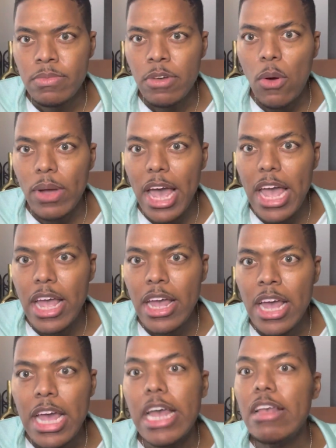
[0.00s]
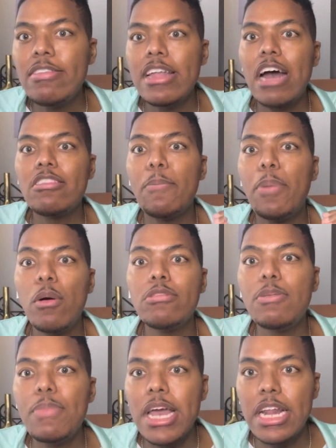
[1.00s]
Okay? It's not supposed
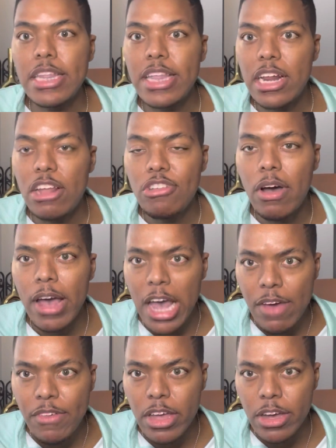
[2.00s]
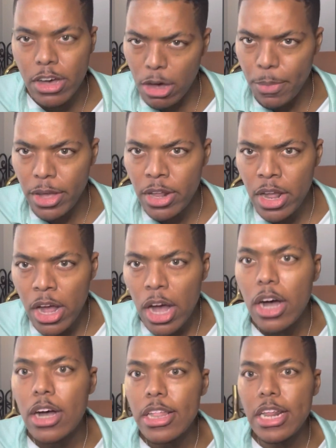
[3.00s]
to be anything that y'all have in common
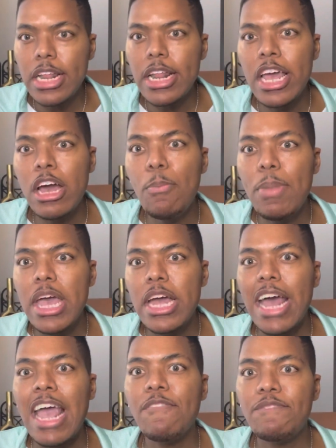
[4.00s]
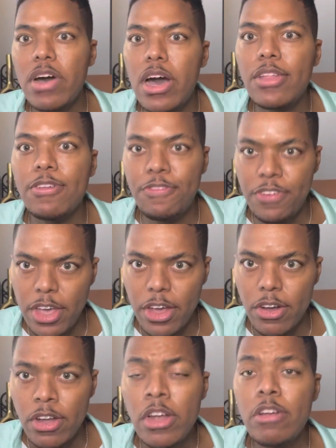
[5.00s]
other than him being a father figure.